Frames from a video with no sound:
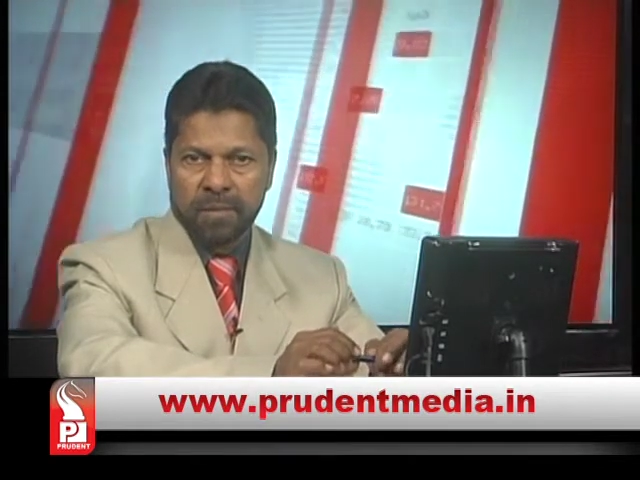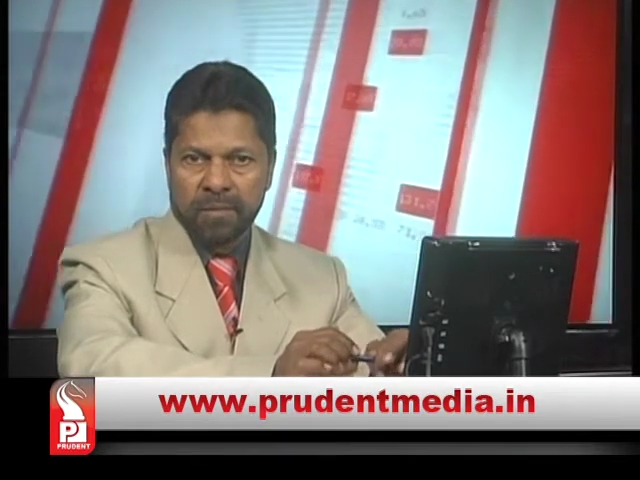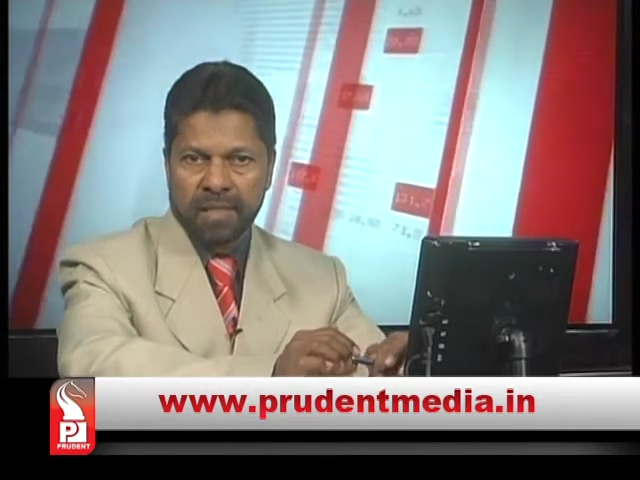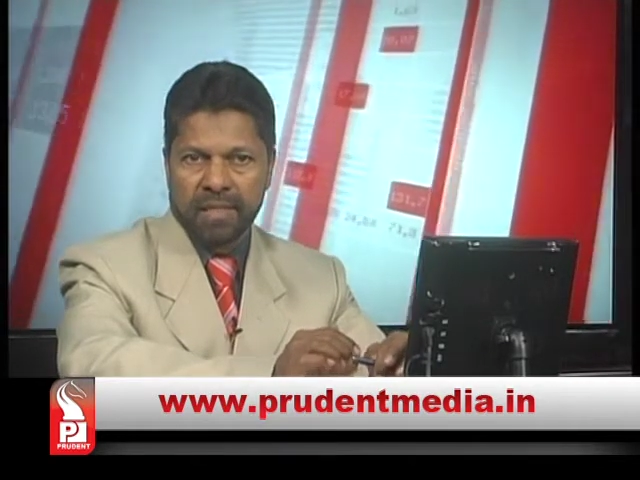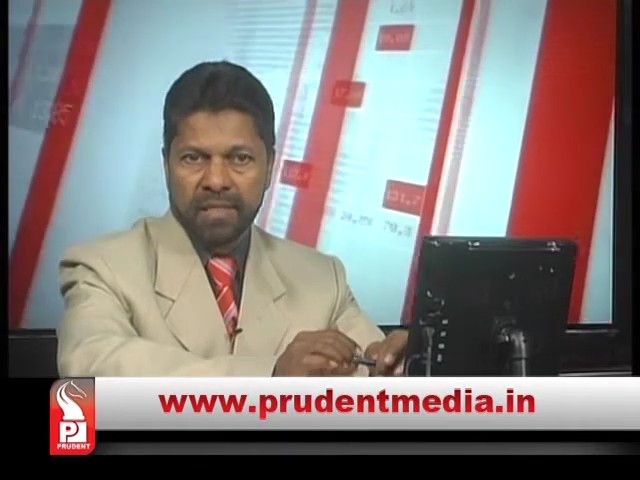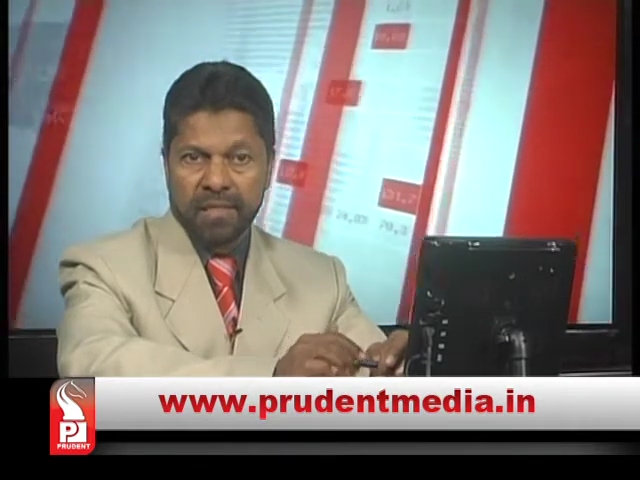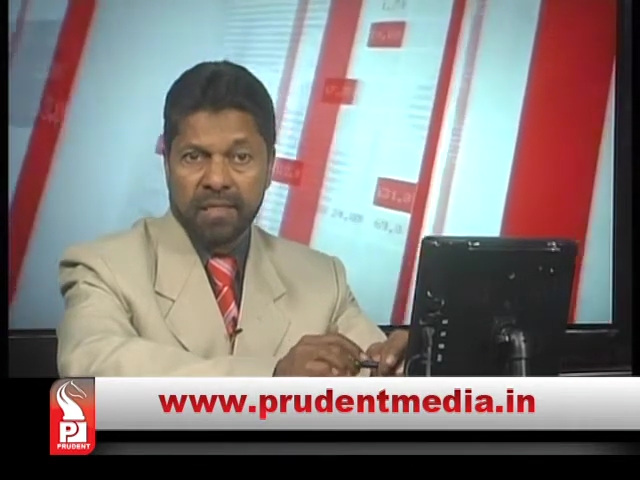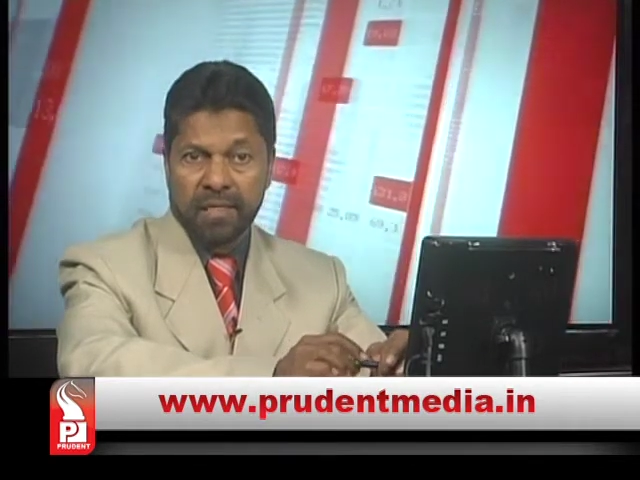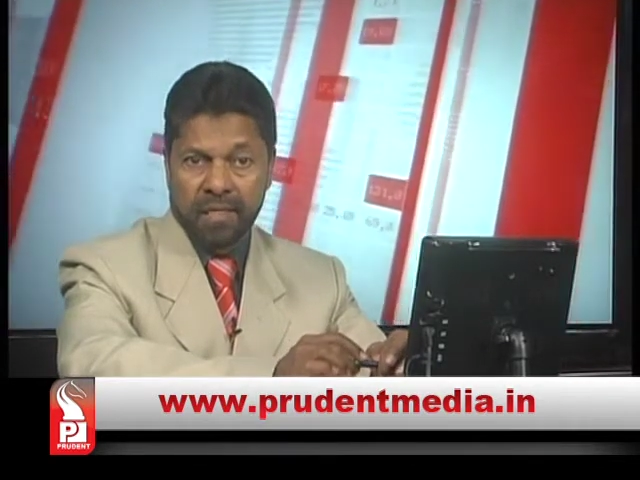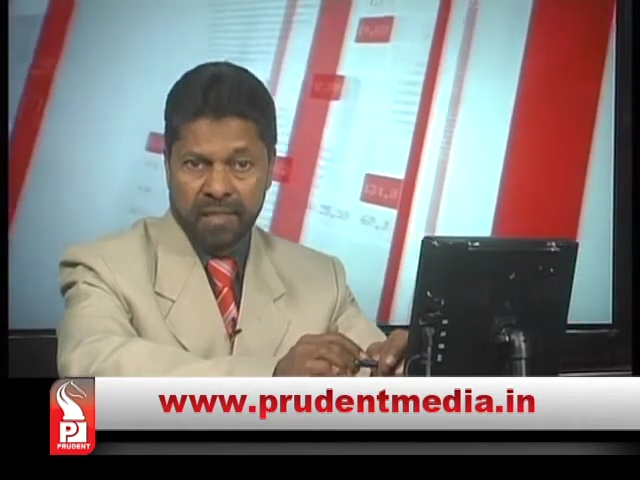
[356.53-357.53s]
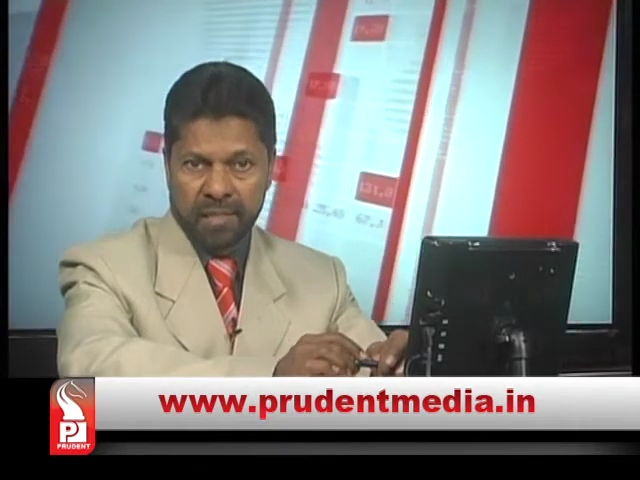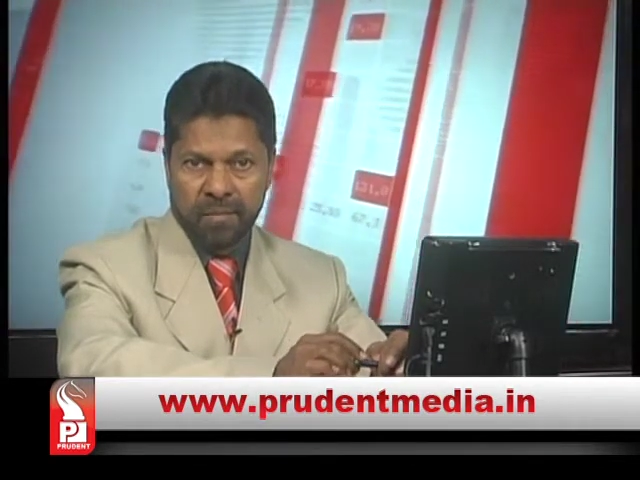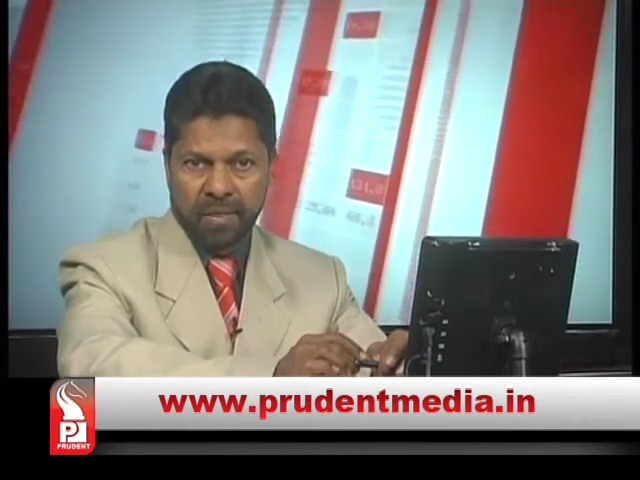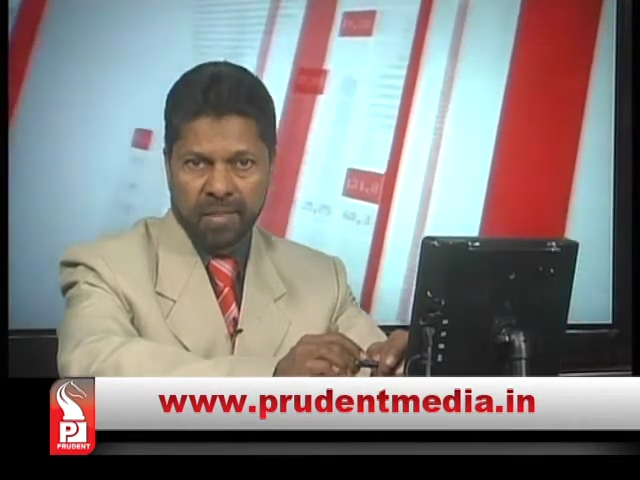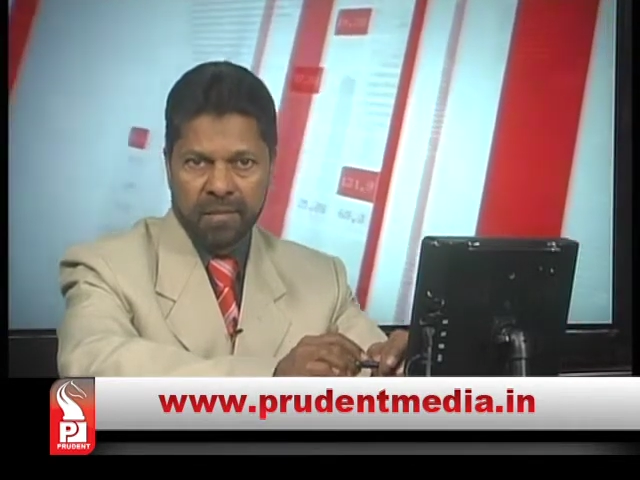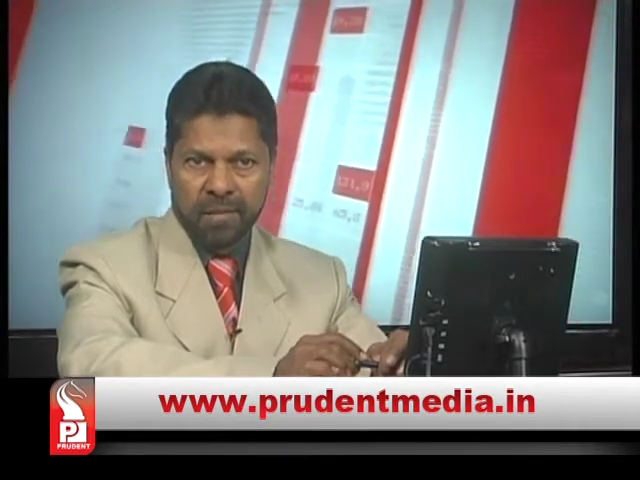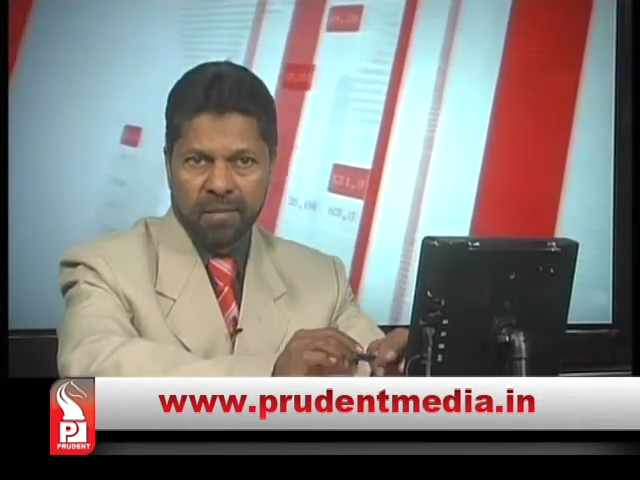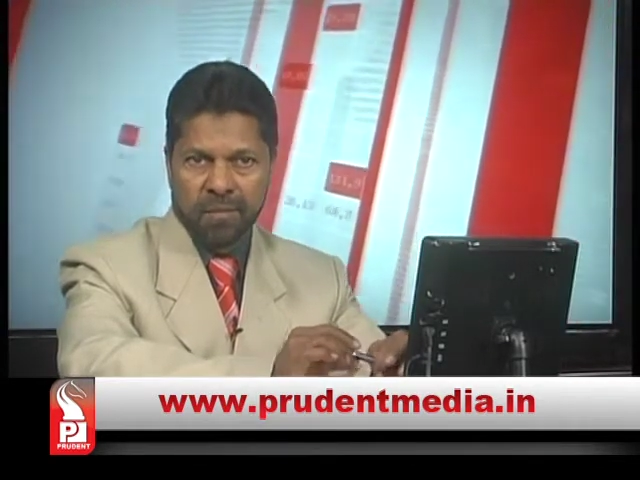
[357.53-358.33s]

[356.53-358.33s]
implemented in a hurried manner